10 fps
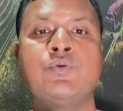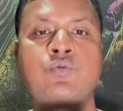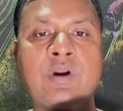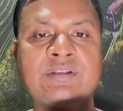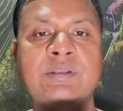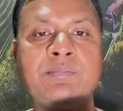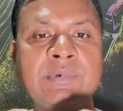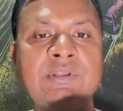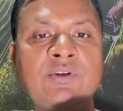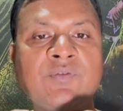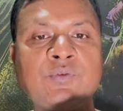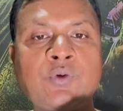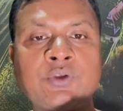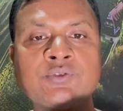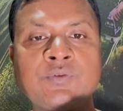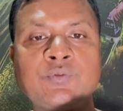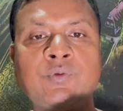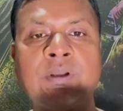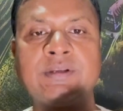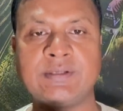What is the meaning of cost of
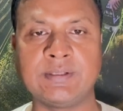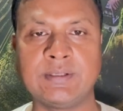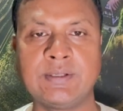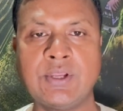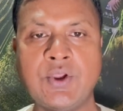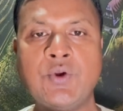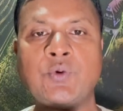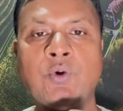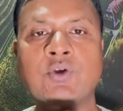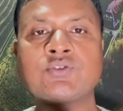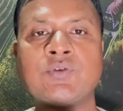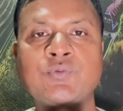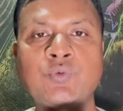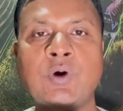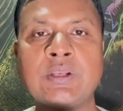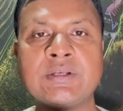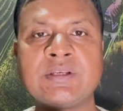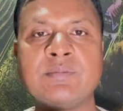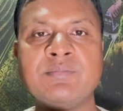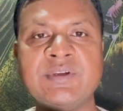quality? Cost of
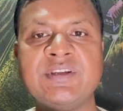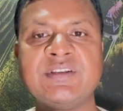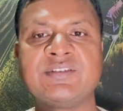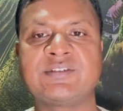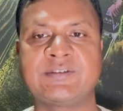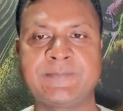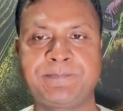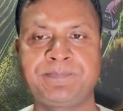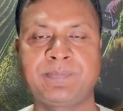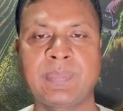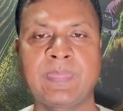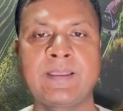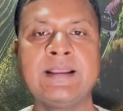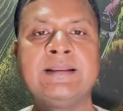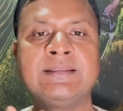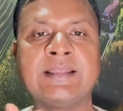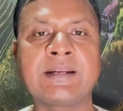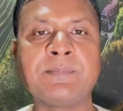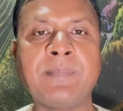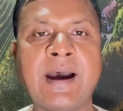quality means
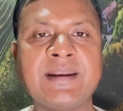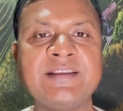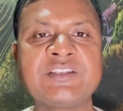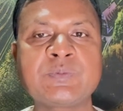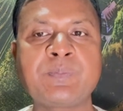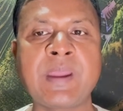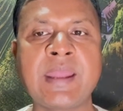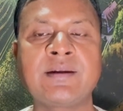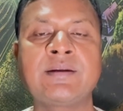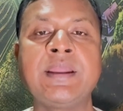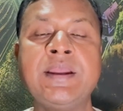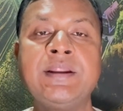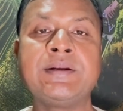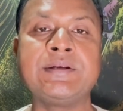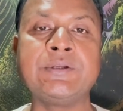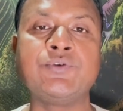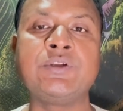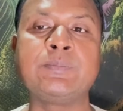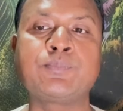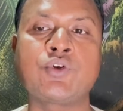that money is spent
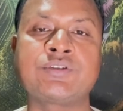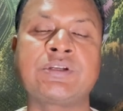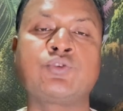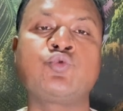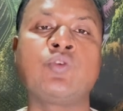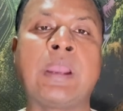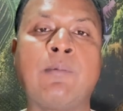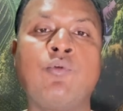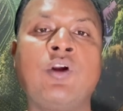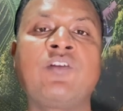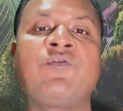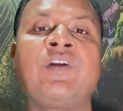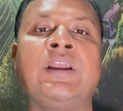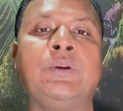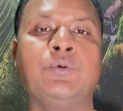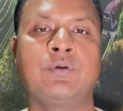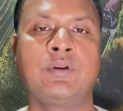during project to avoid failure.